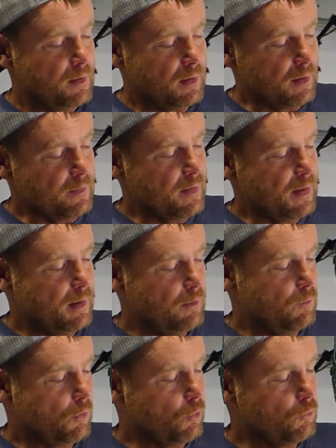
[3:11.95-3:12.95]
And
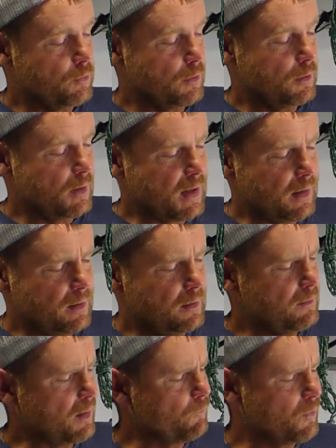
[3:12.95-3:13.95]
then over,
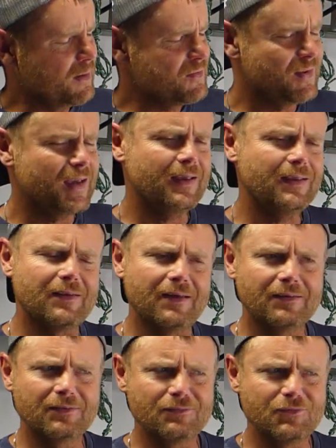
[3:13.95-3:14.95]
I want to say
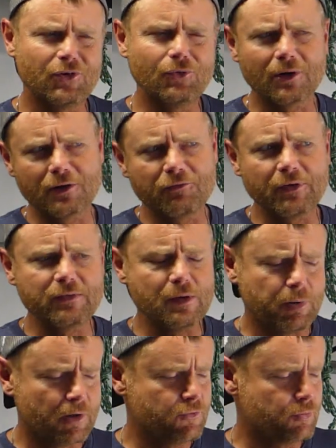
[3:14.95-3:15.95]
250
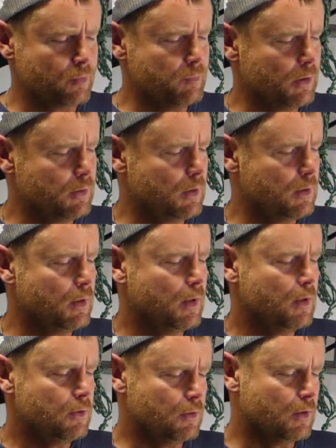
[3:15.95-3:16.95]
parts per million,
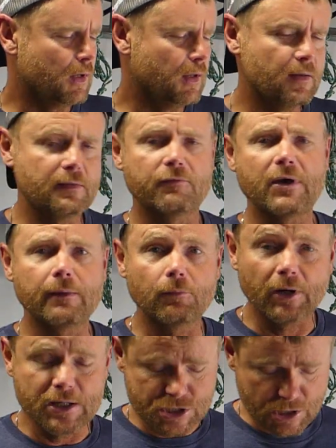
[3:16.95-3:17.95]
you're going to get the
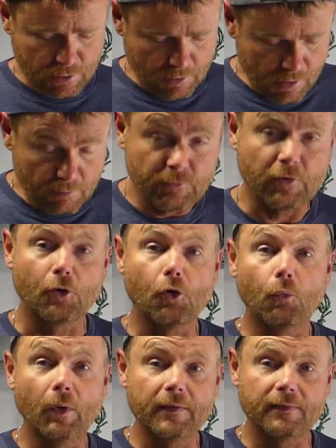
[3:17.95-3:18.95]
vibration alarm to go
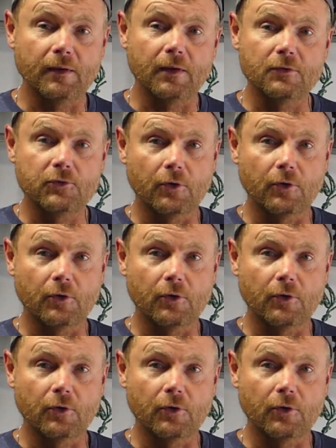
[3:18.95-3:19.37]
with it.